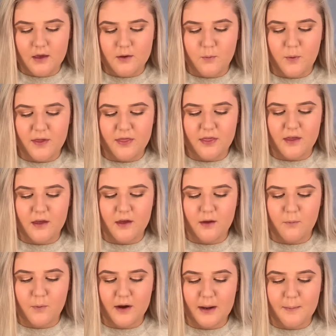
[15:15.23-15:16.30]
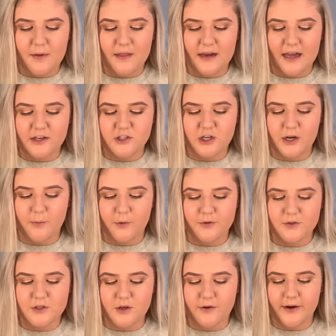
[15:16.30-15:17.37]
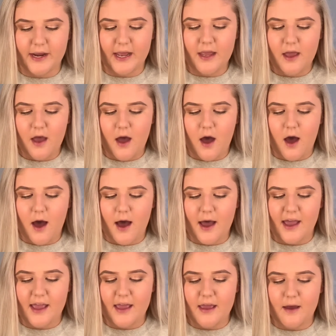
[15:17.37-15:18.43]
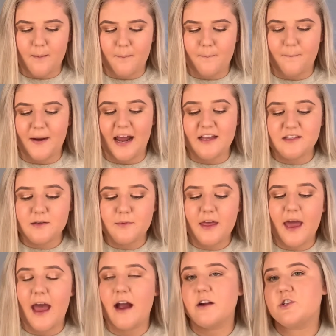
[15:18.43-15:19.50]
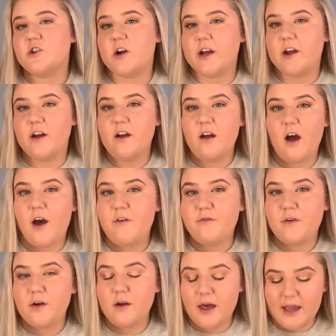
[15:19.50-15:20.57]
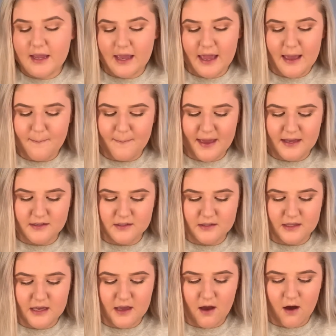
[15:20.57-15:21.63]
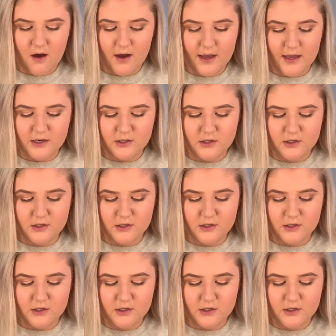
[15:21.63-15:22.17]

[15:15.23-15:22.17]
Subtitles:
when I put the lash glue on, sorry, I blast it with a hairdryer. I feel like it makes the eye